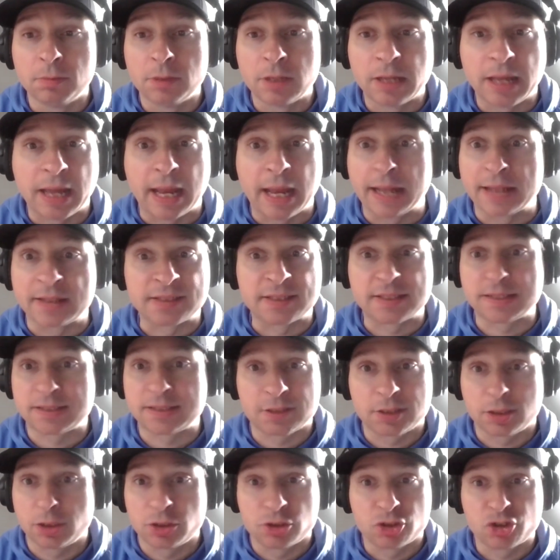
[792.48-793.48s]

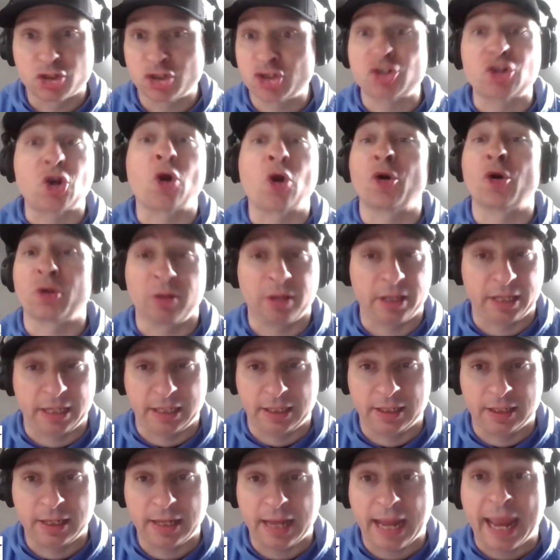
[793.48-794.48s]
it's
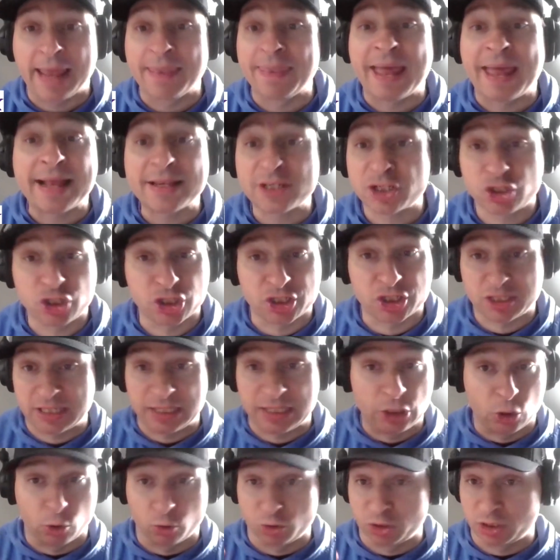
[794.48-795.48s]
startling. And that's just
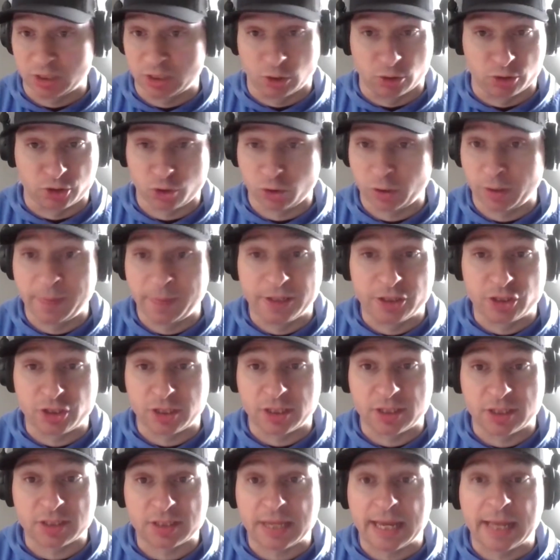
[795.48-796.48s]
in those little
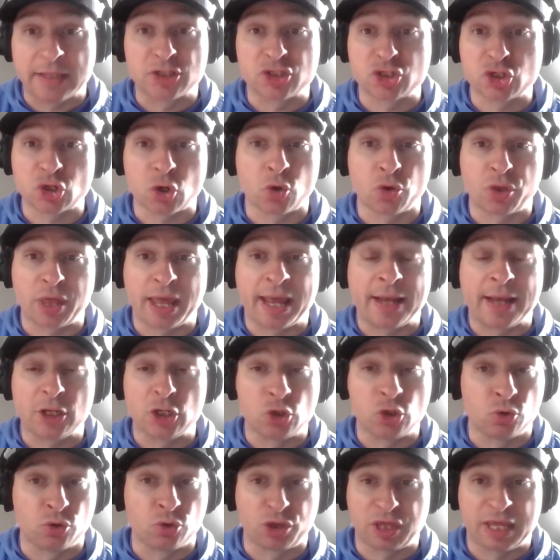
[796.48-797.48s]
scrimmages. And so then
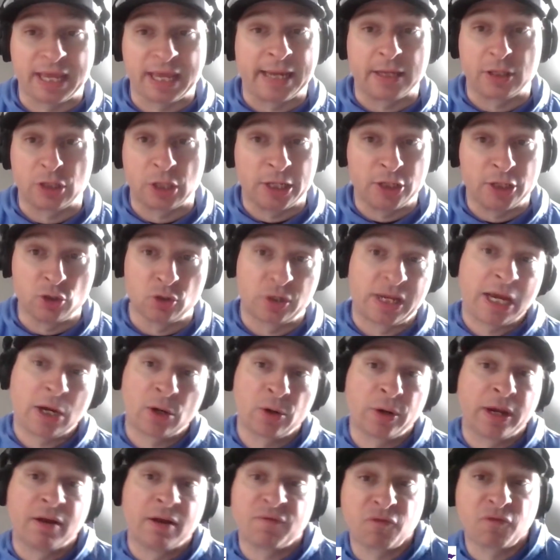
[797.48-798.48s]
you
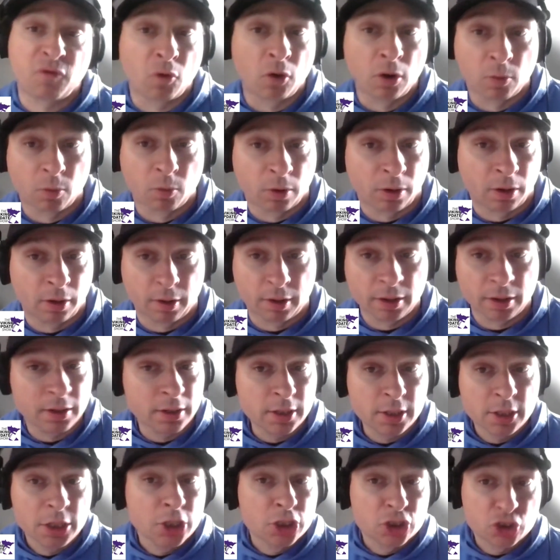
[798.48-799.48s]
carry it forward
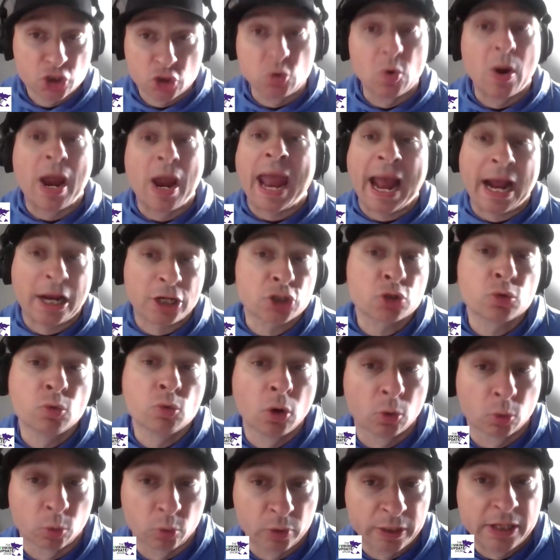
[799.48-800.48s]
to
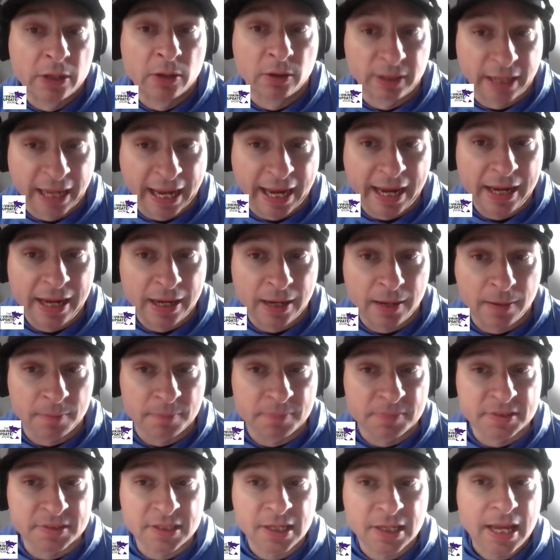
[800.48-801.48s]
actual real
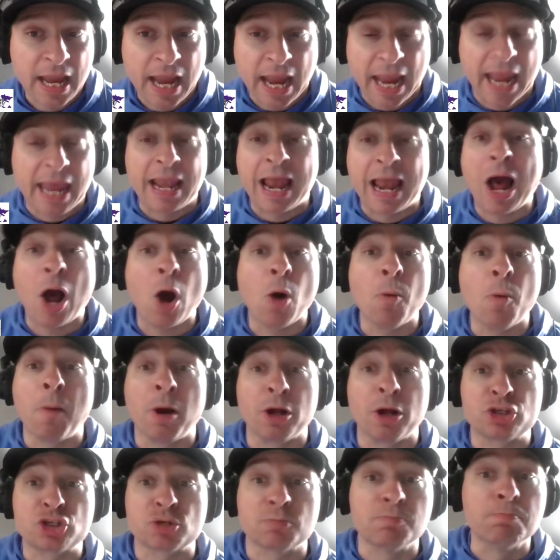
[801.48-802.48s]
games, and how
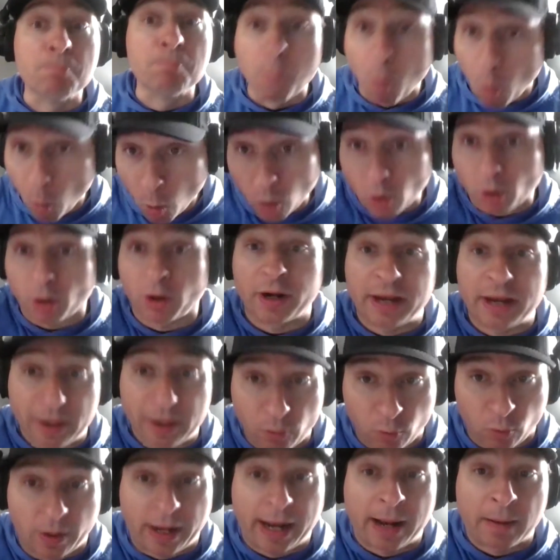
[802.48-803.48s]
much more it
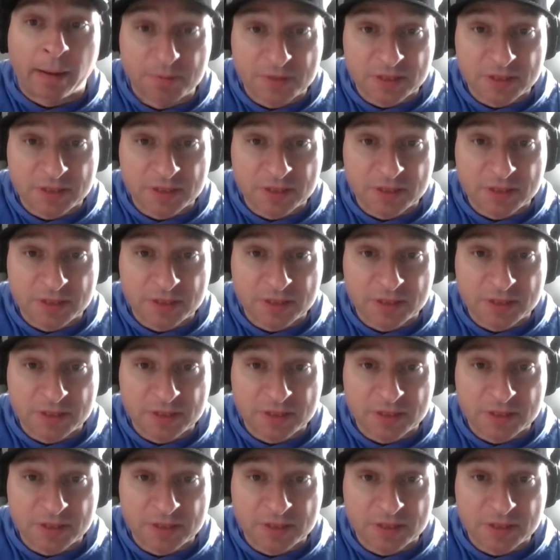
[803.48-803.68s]
ramps